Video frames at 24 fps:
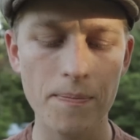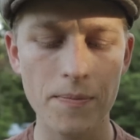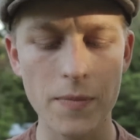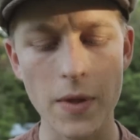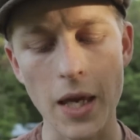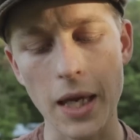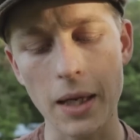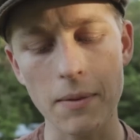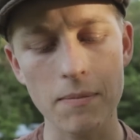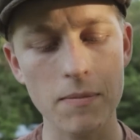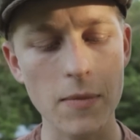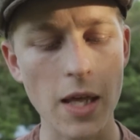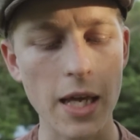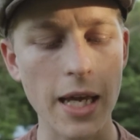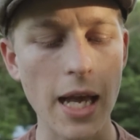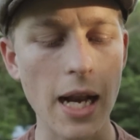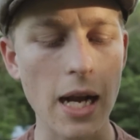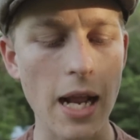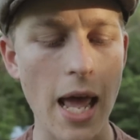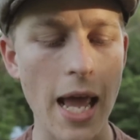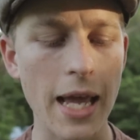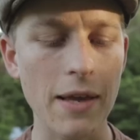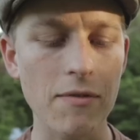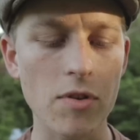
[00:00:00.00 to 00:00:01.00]
they
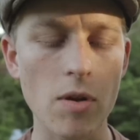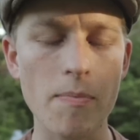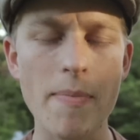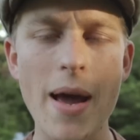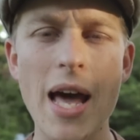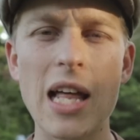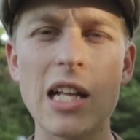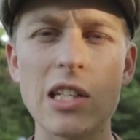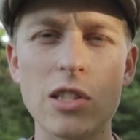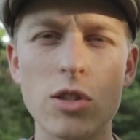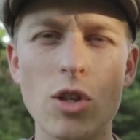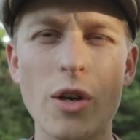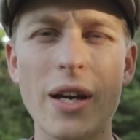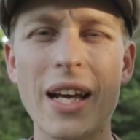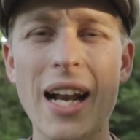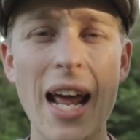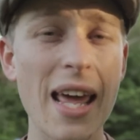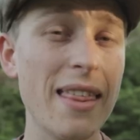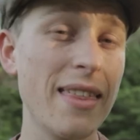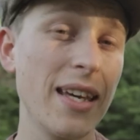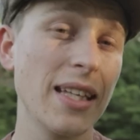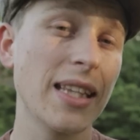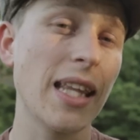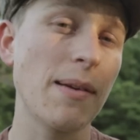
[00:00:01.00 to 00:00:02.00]
kind of give it a balanced look, and
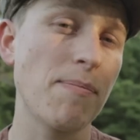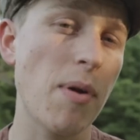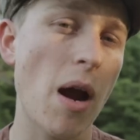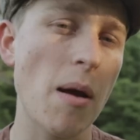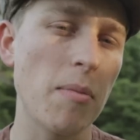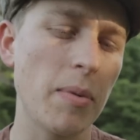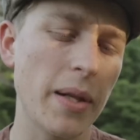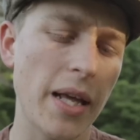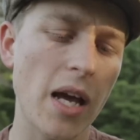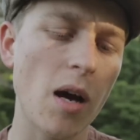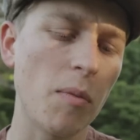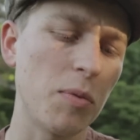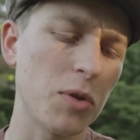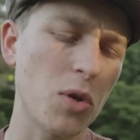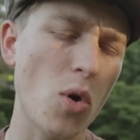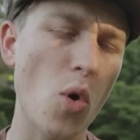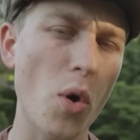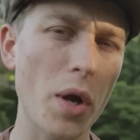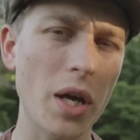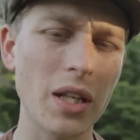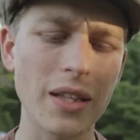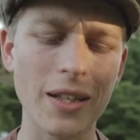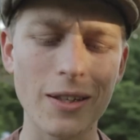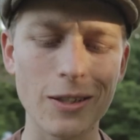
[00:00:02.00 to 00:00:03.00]
I think they probably help with
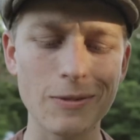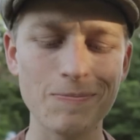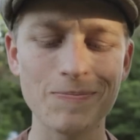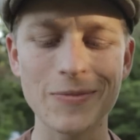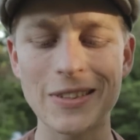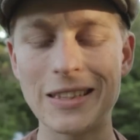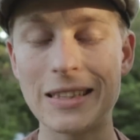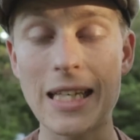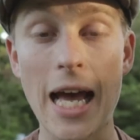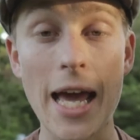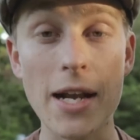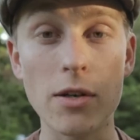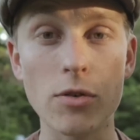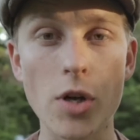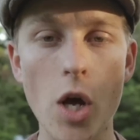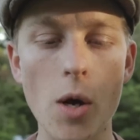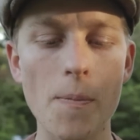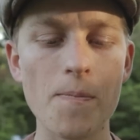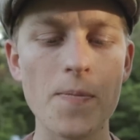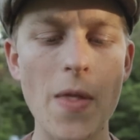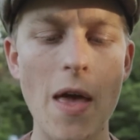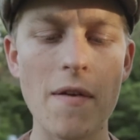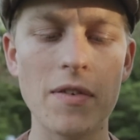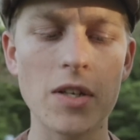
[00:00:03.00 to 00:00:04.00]
cooling a little. I don't
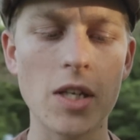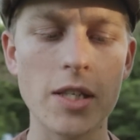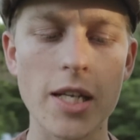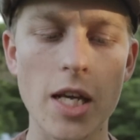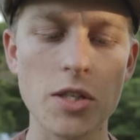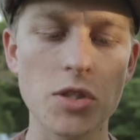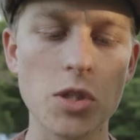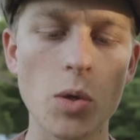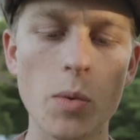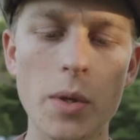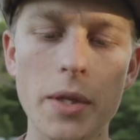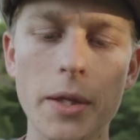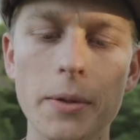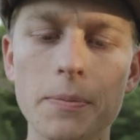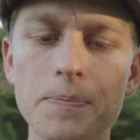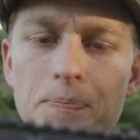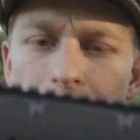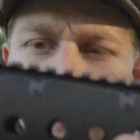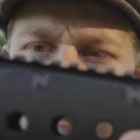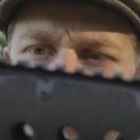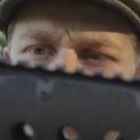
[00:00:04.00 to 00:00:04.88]
know, haven't done testing with it.